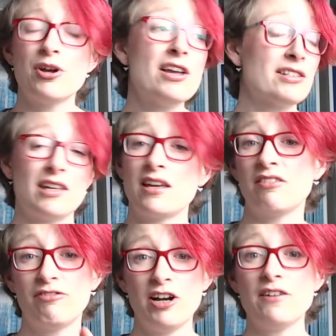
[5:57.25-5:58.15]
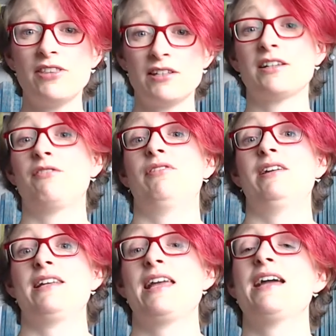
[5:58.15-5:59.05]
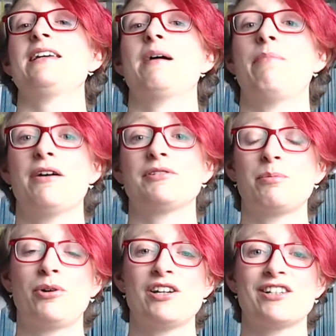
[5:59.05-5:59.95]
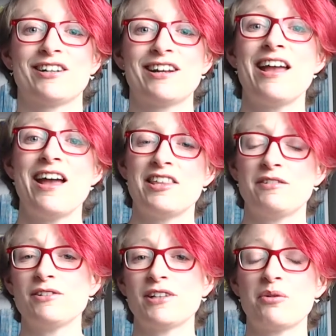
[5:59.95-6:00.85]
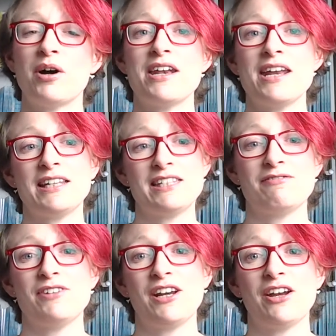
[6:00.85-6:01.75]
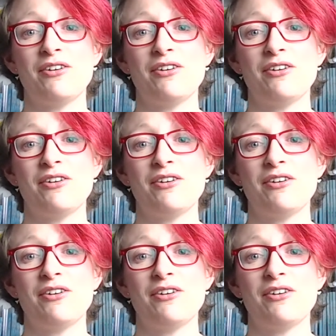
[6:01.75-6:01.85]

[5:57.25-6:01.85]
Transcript: So yeah, five things I really hate about depression. This feels like quite a negative video,